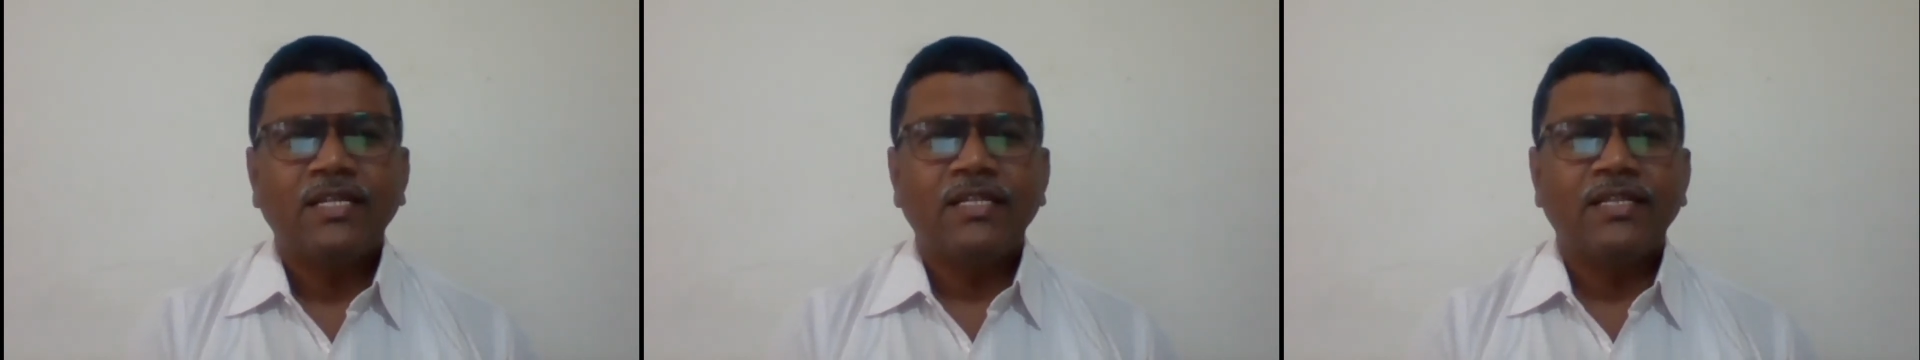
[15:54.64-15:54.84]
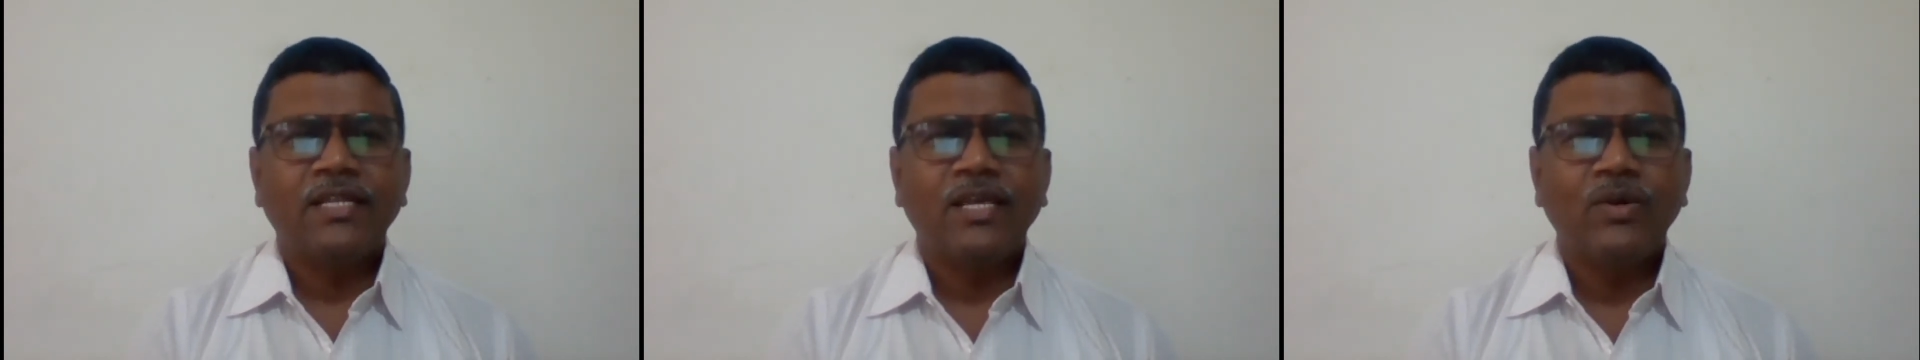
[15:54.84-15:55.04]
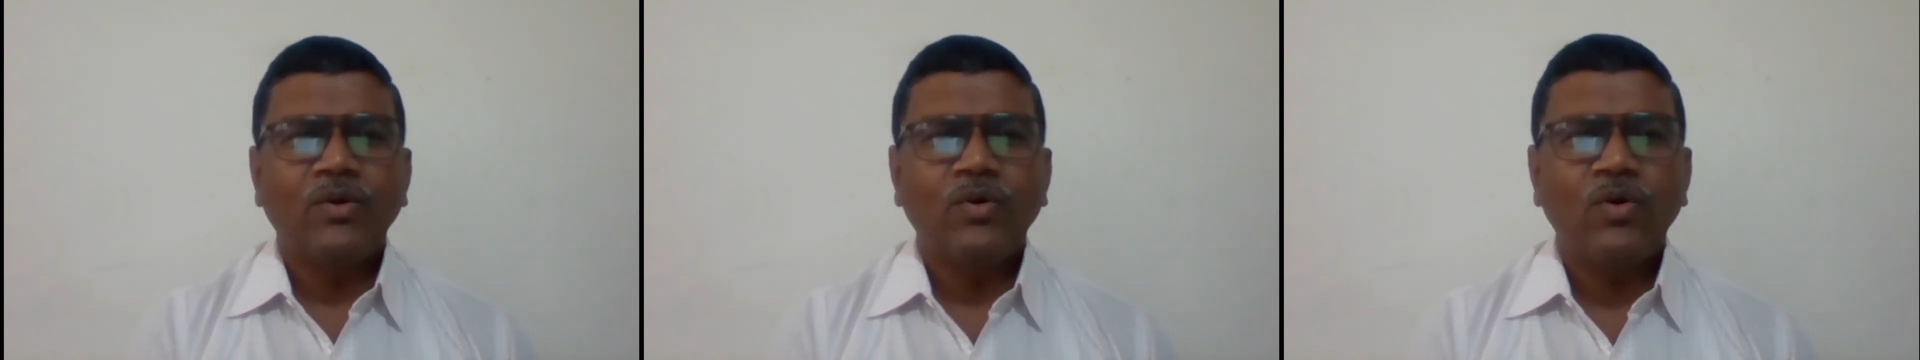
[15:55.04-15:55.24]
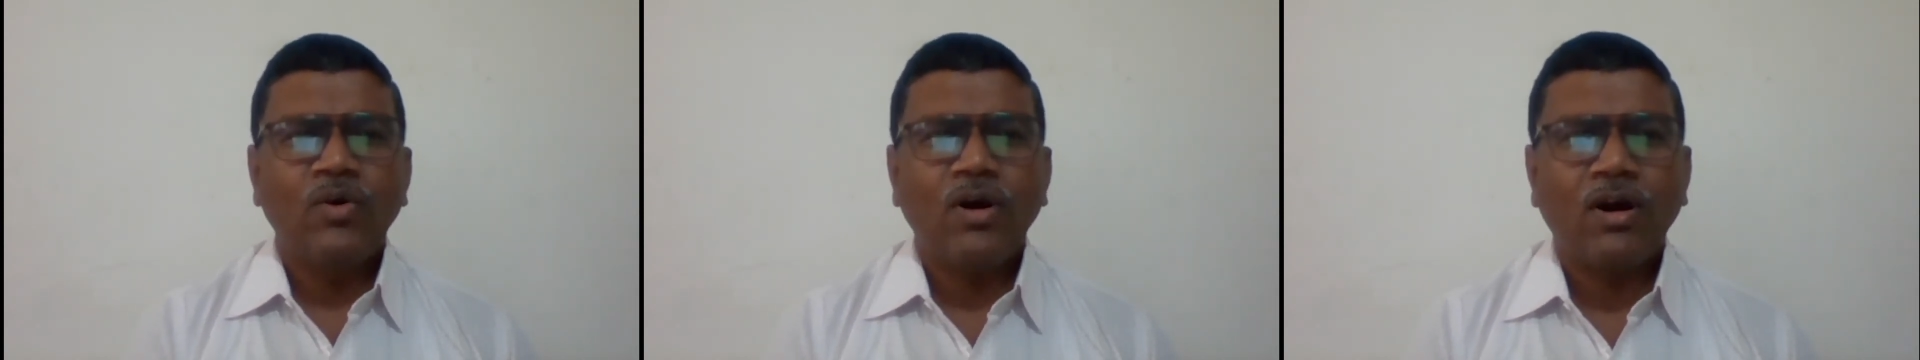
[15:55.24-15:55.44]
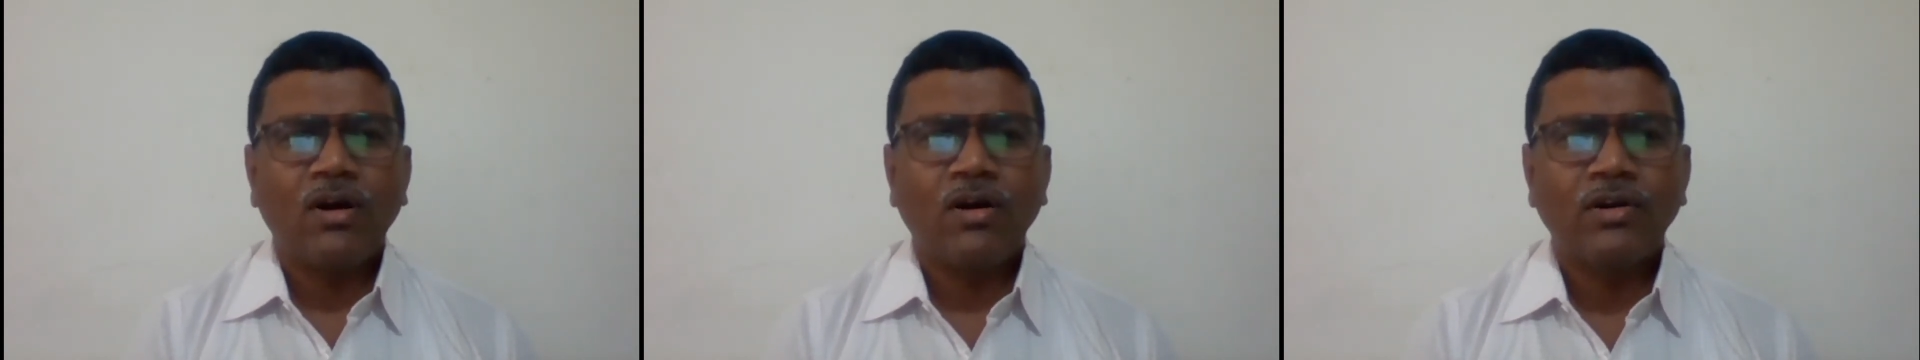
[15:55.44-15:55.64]
they
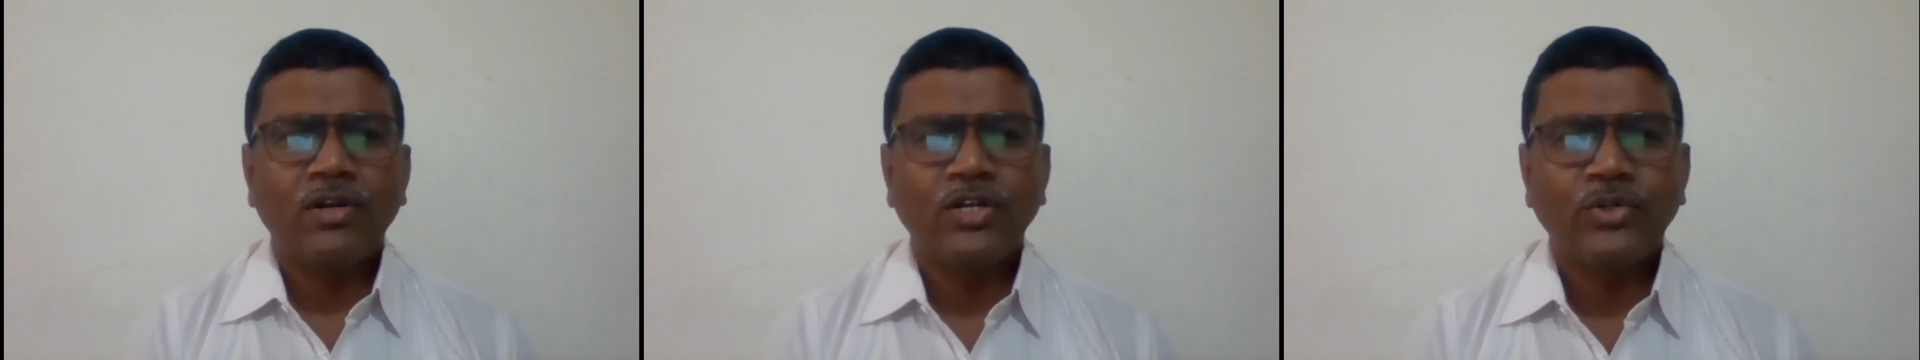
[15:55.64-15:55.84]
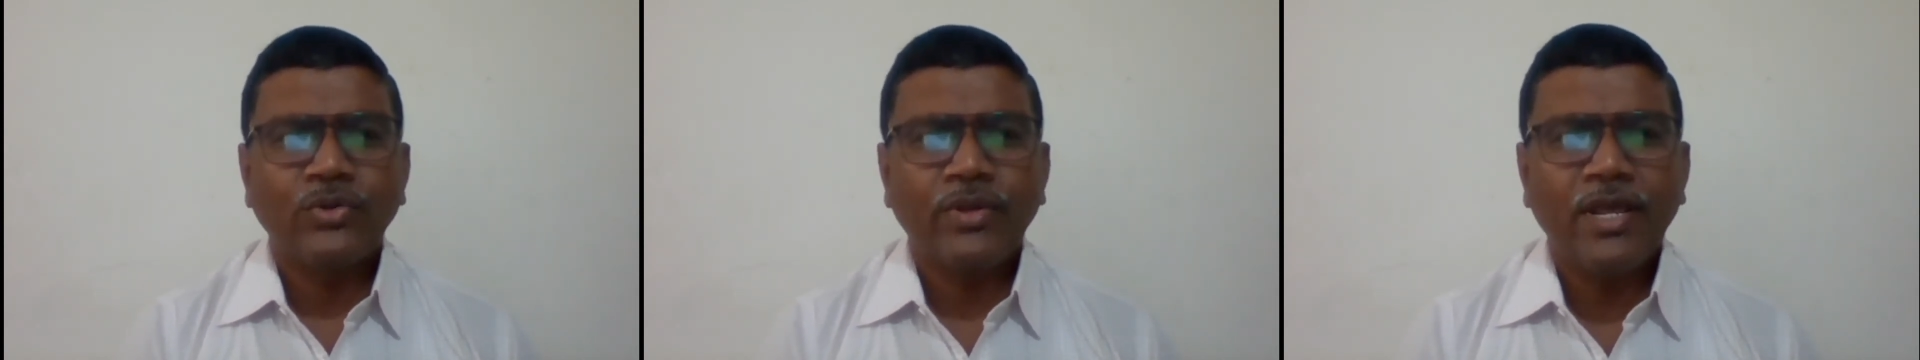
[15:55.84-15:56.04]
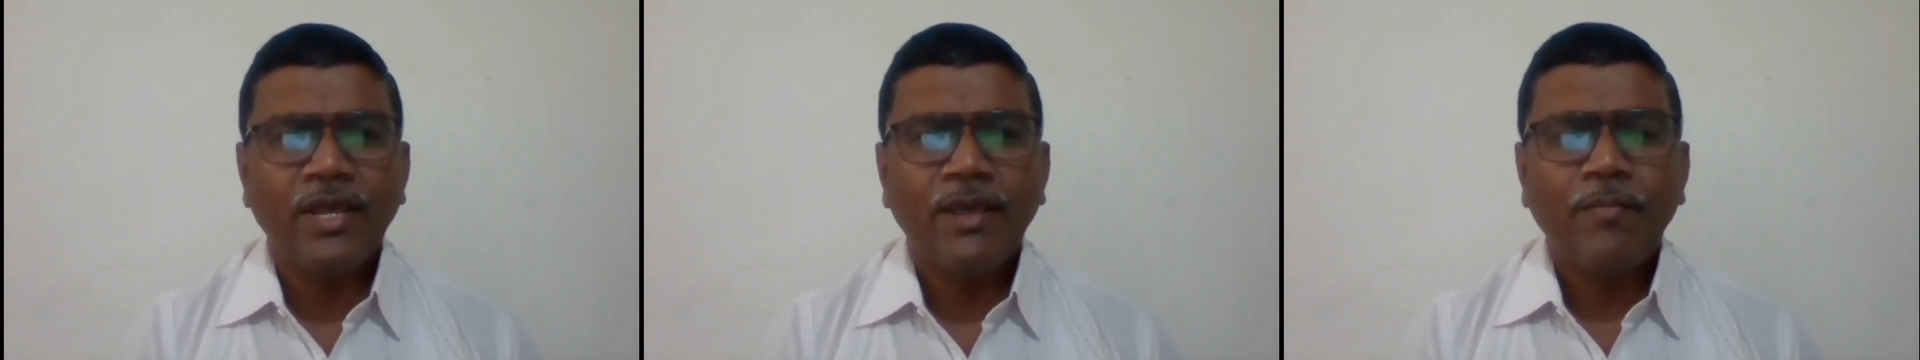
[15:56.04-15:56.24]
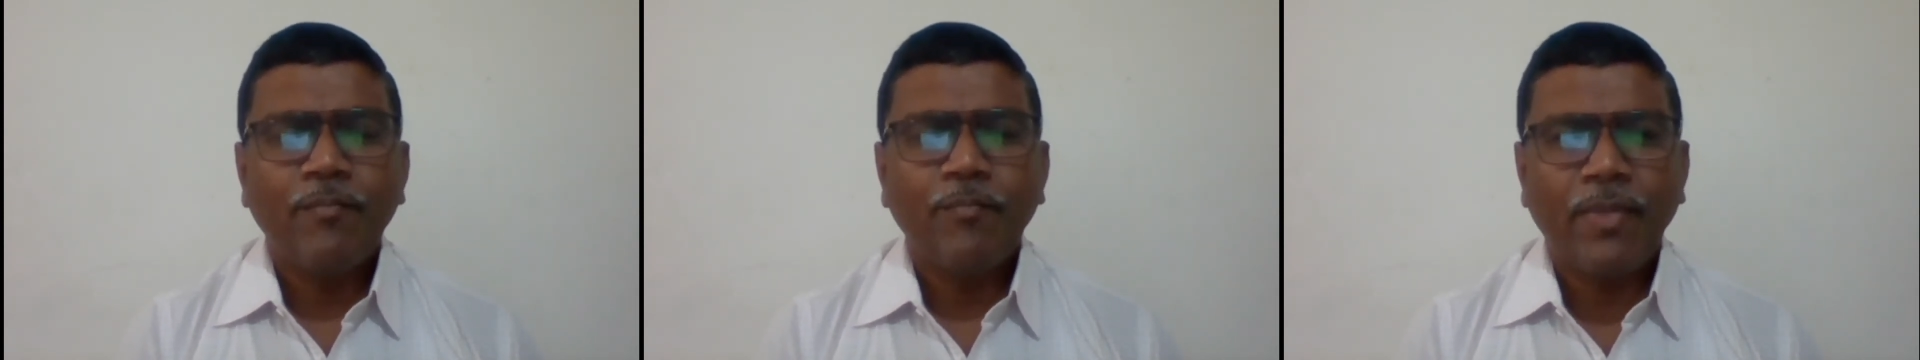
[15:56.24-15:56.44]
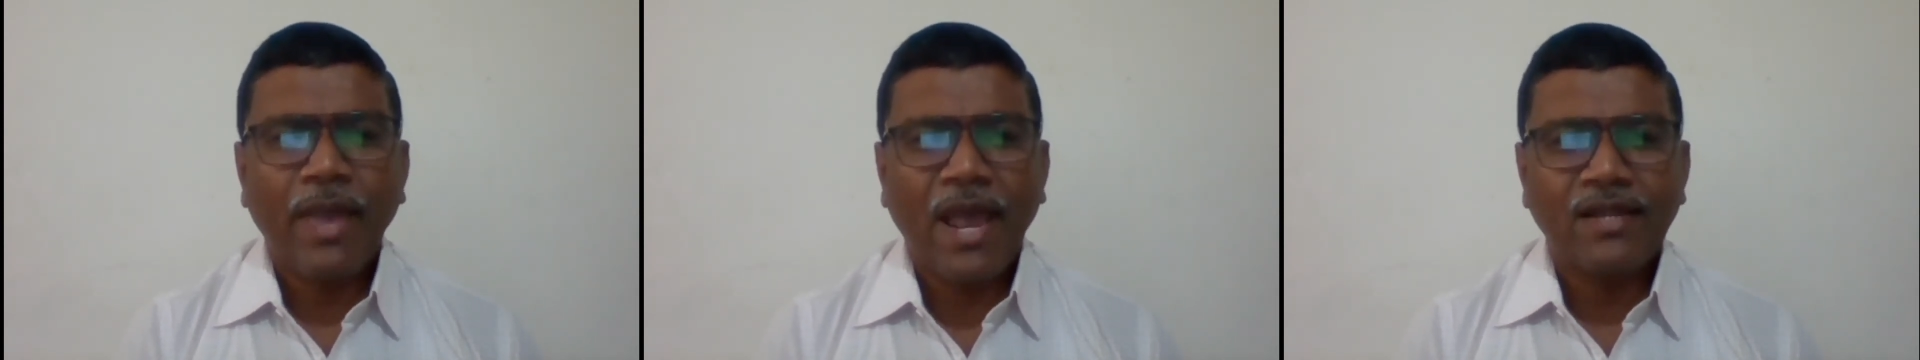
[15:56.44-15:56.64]
go according to a
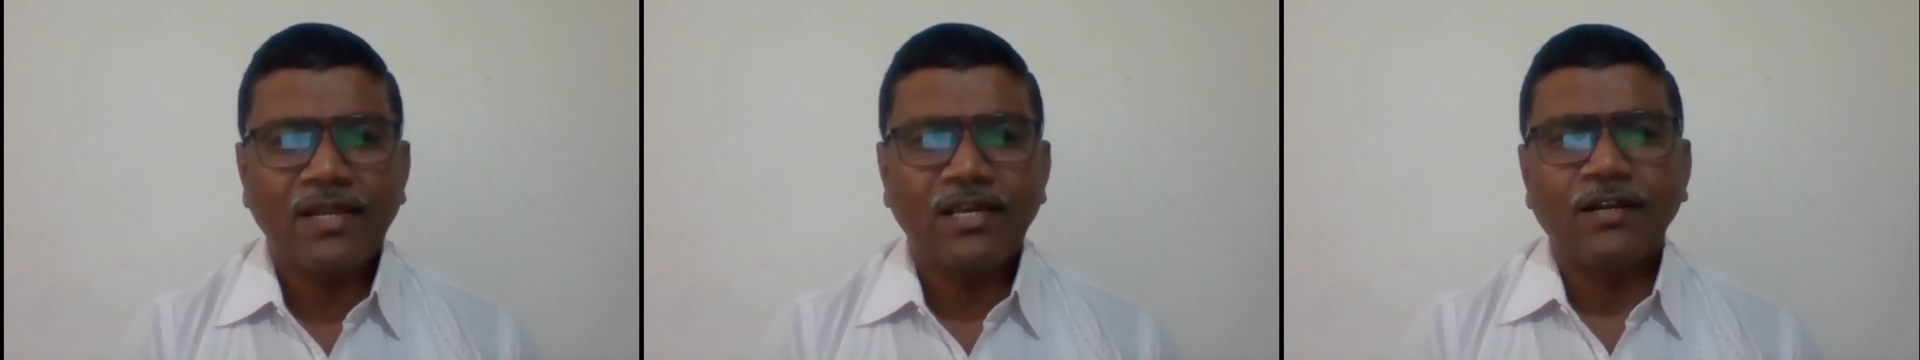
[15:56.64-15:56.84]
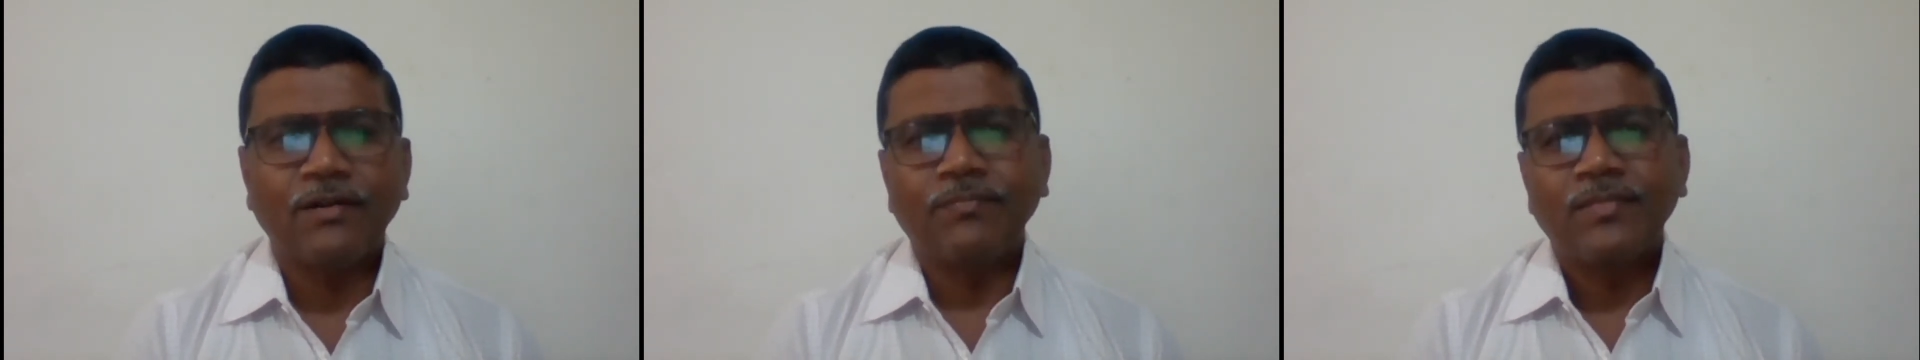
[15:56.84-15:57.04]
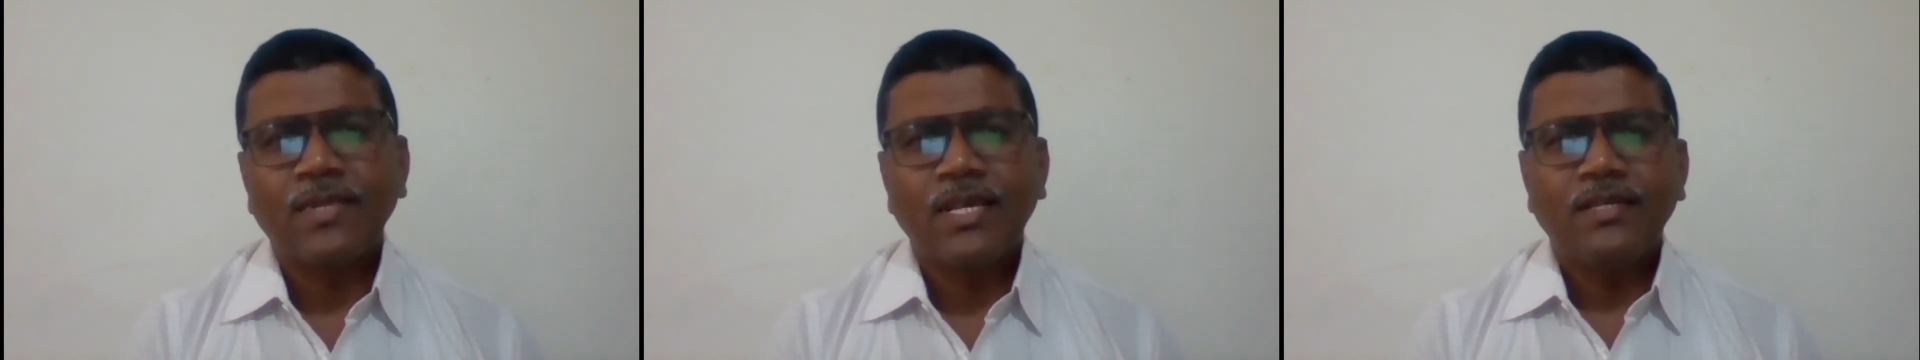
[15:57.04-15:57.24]
pattern.